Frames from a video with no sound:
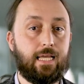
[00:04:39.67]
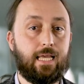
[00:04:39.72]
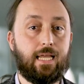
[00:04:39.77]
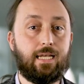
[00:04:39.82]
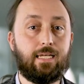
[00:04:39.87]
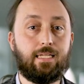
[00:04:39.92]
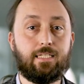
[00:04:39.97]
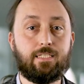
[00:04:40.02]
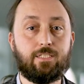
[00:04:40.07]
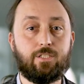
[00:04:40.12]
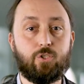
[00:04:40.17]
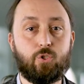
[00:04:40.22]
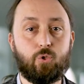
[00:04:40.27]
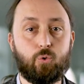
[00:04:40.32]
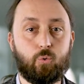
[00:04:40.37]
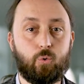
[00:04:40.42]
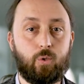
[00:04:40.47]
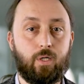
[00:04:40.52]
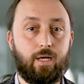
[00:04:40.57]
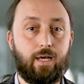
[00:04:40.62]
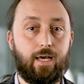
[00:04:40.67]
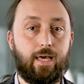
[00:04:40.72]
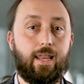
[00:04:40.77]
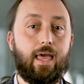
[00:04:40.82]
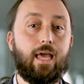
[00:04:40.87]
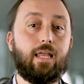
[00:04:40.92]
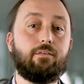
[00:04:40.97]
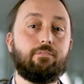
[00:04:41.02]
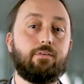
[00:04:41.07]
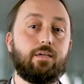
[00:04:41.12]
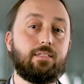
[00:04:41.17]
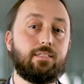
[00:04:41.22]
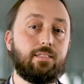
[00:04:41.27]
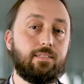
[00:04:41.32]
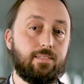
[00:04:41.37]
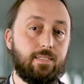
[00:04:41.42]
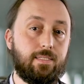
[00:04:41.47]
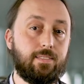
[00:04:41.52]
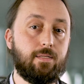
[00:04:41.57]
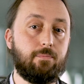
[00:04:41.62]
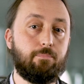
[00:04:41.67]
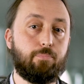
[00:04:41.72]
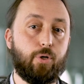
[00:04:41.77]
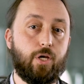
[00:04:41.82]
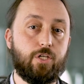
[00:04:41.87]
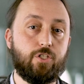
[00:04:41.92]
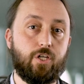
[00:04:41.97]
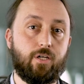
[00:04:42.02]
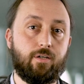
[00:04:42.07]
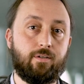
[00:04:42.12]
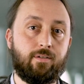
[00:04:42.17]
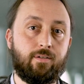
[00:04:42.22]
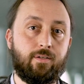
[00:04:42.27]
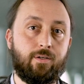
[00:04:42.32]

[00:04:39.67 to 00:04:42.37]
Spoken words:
can lead to an elevated system pressure,